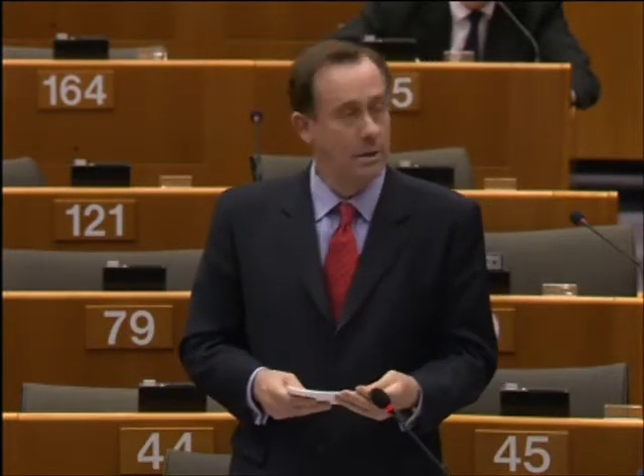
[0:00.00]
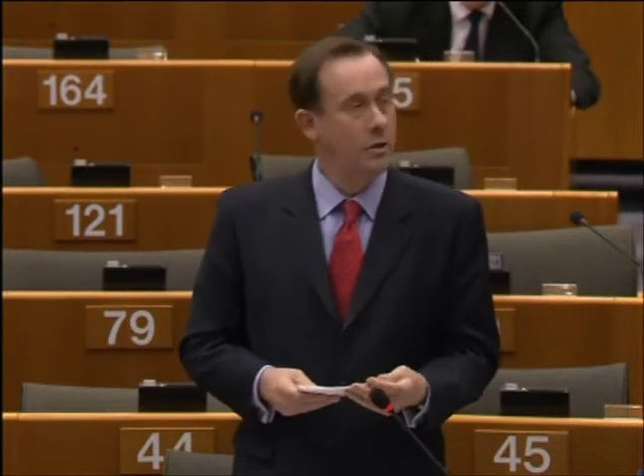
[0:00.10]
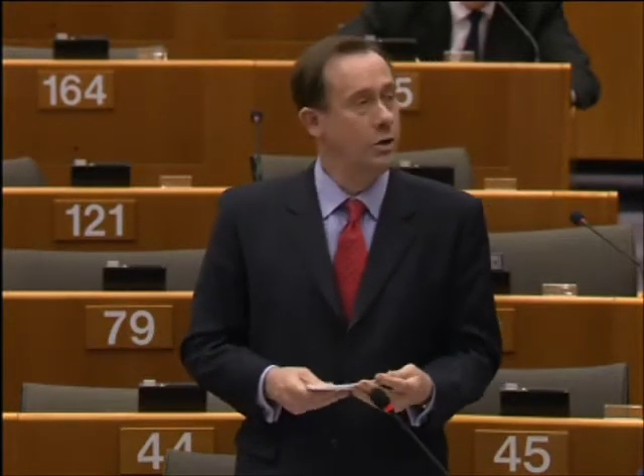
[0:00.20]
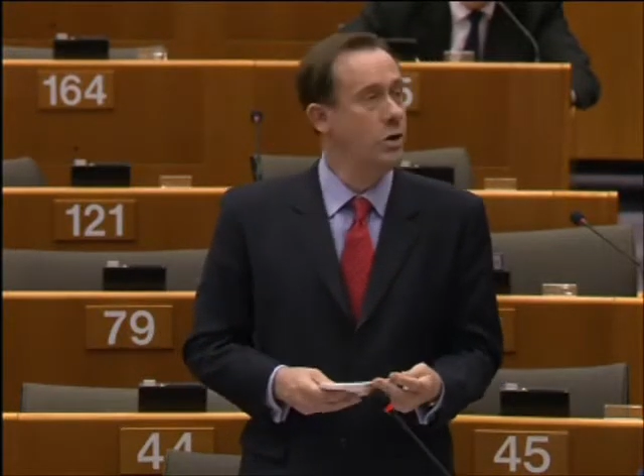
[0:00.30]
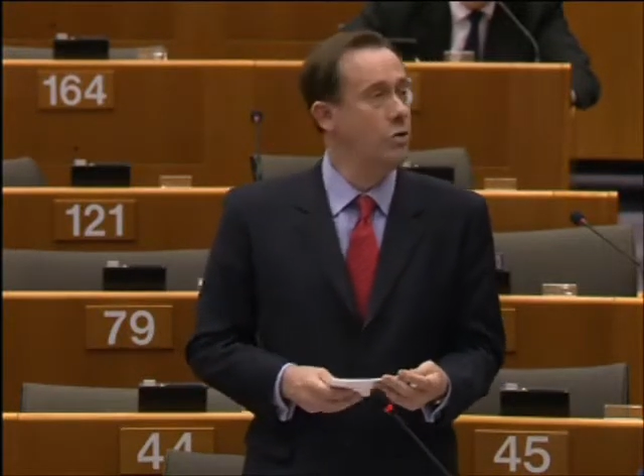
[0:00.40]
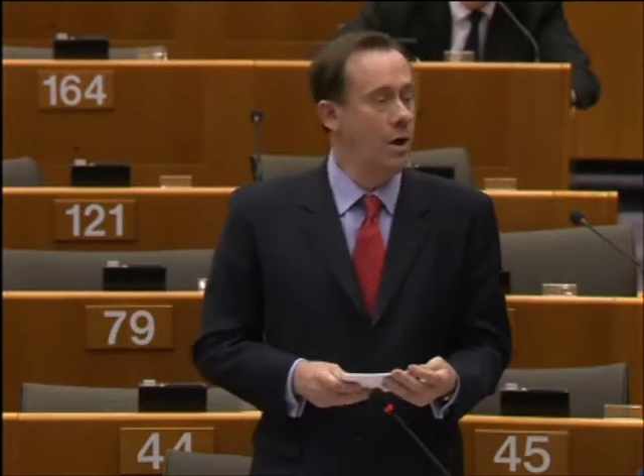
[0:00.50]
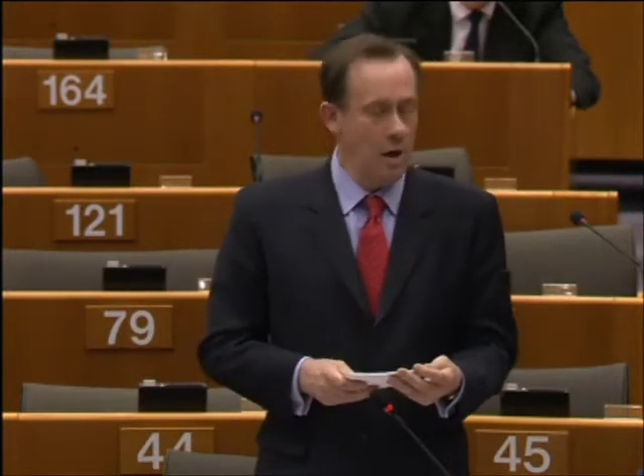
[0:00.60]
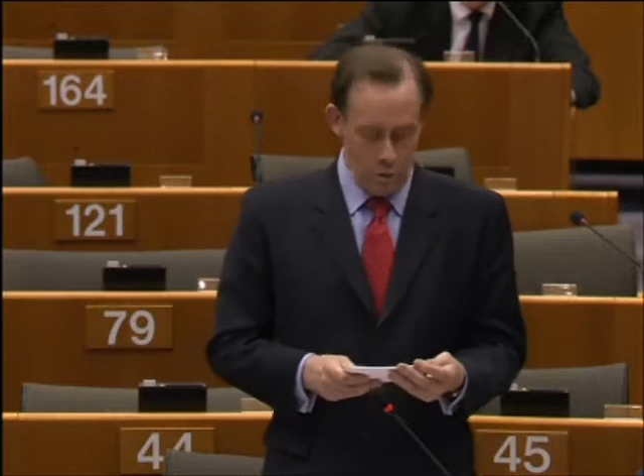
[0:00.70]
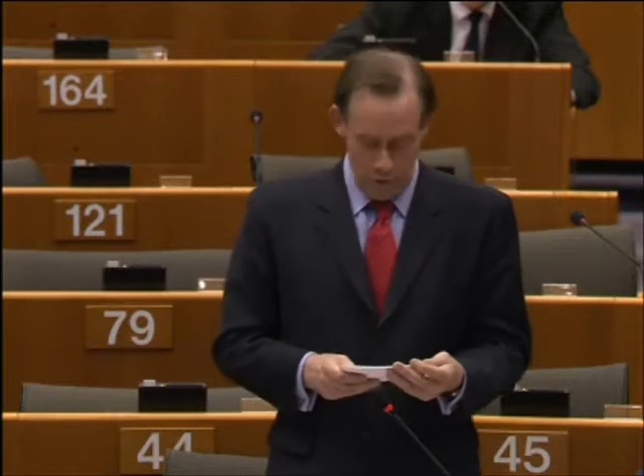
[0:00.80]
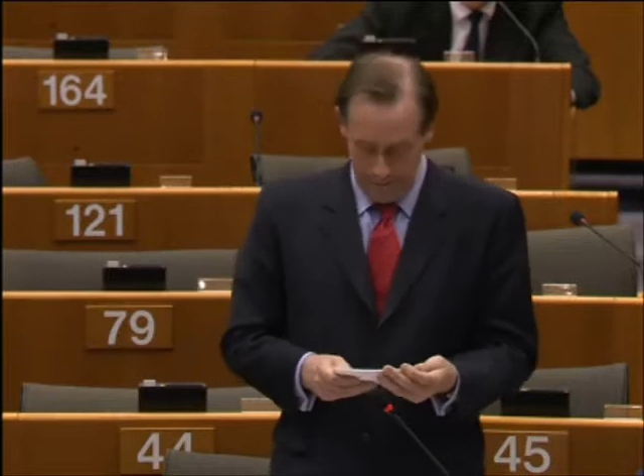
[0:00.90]
The
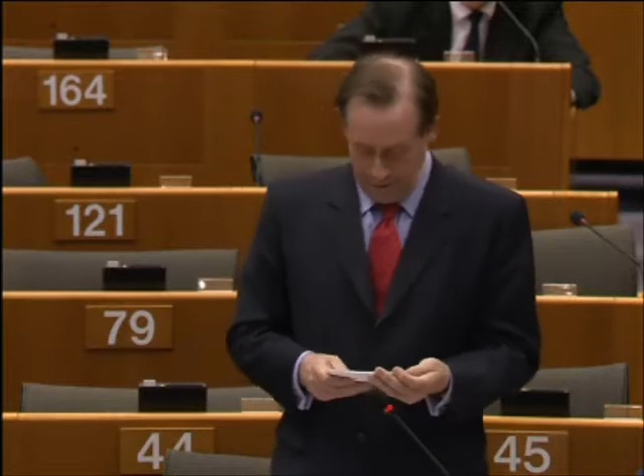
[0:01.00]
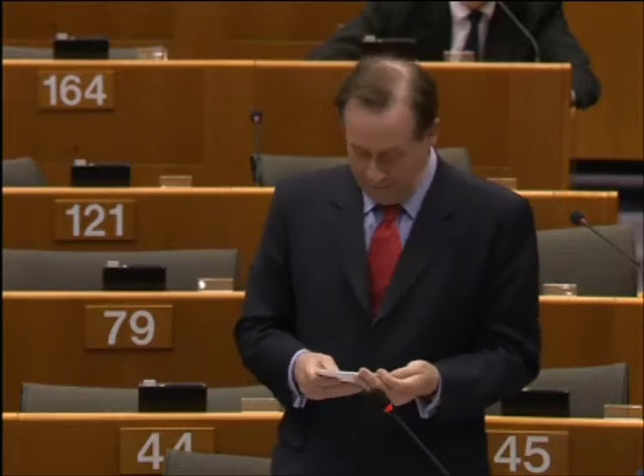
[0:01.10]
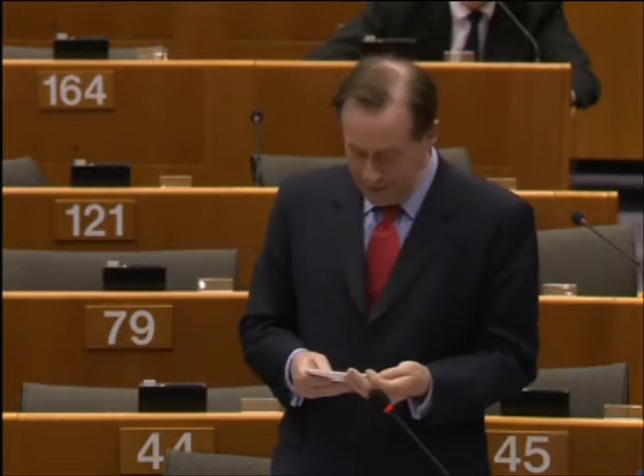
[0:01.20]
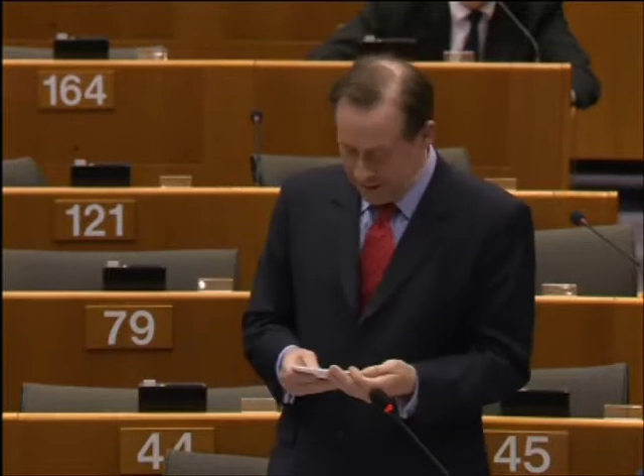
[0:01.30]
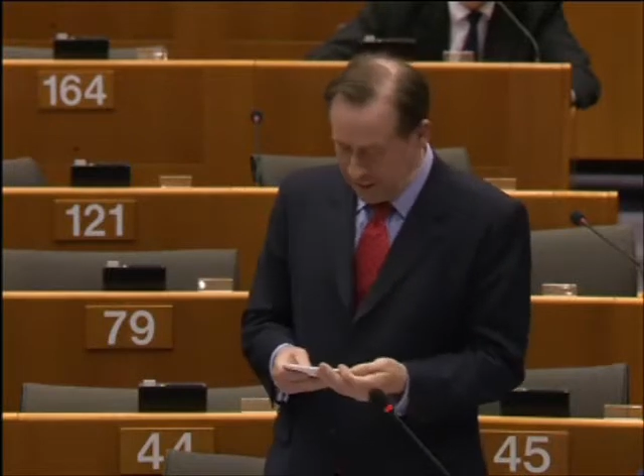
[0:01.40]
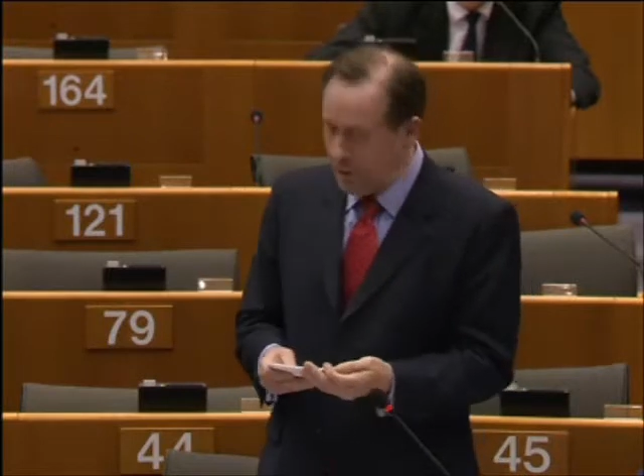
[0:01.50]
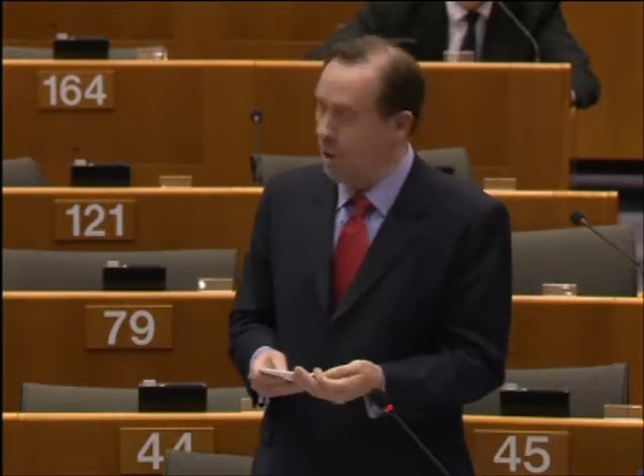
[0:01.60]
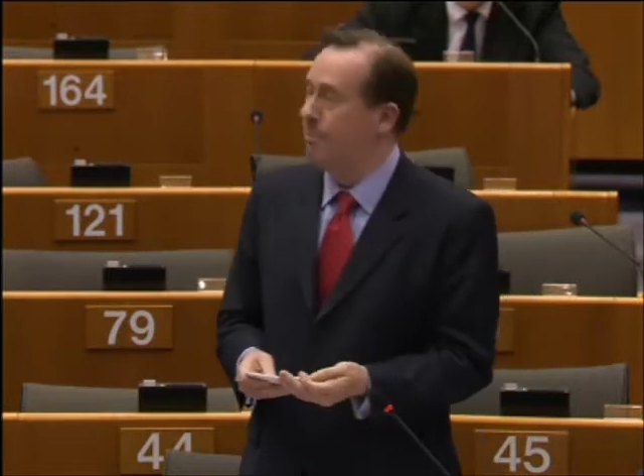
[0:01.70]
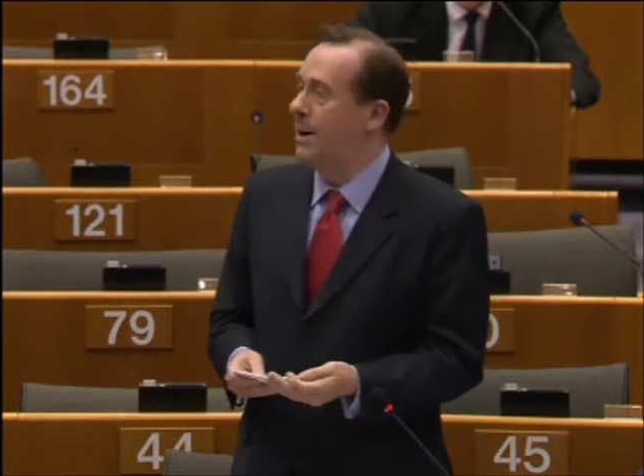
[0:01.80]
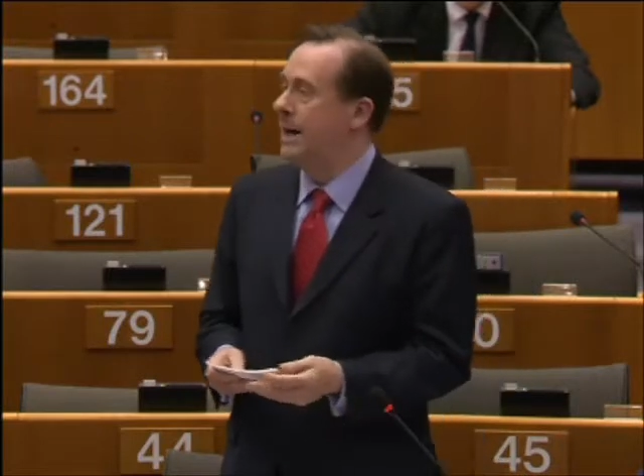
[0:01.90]
euro, the fiscal
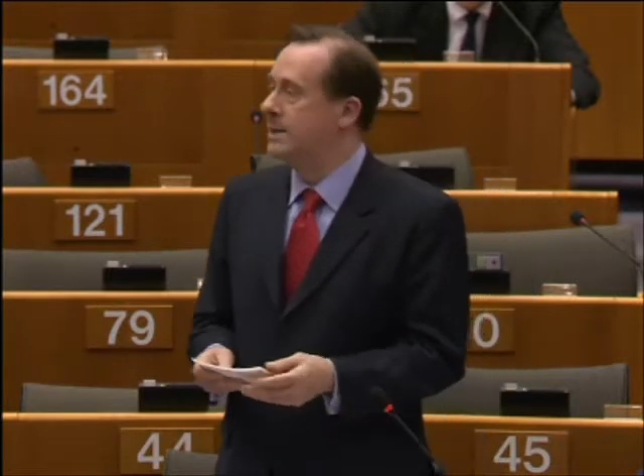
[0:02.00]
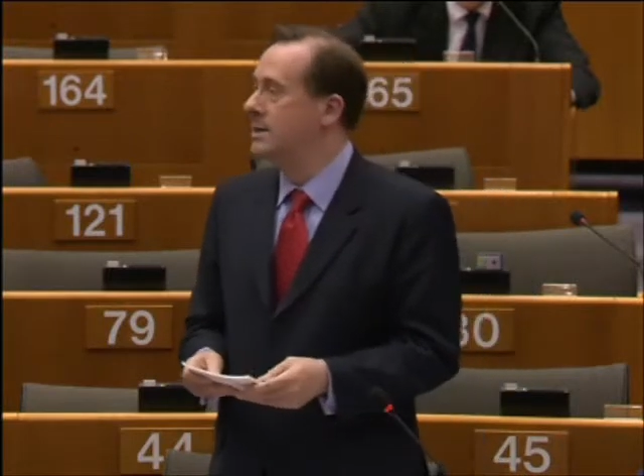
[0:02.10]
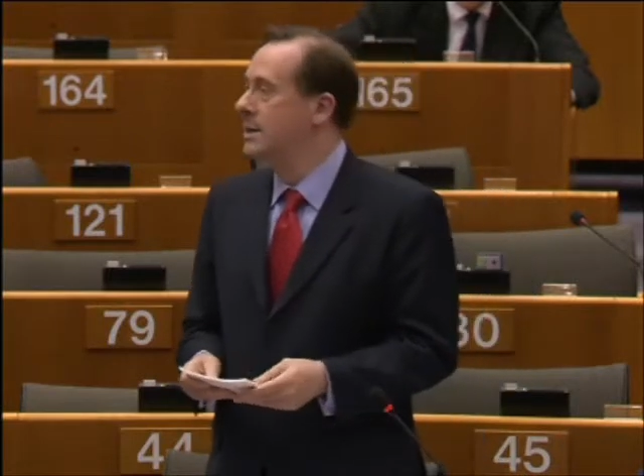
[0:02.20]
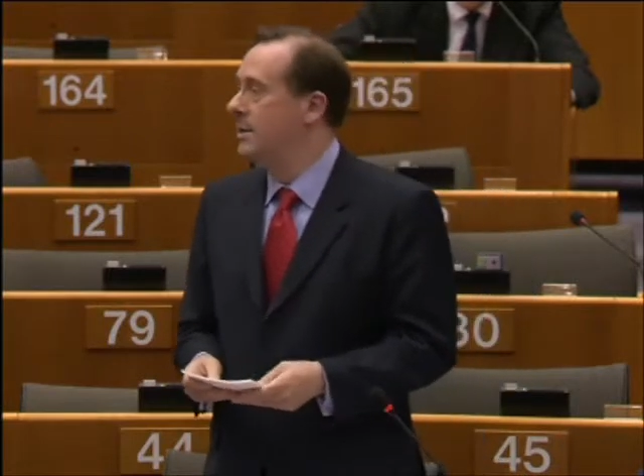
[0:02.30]
compact,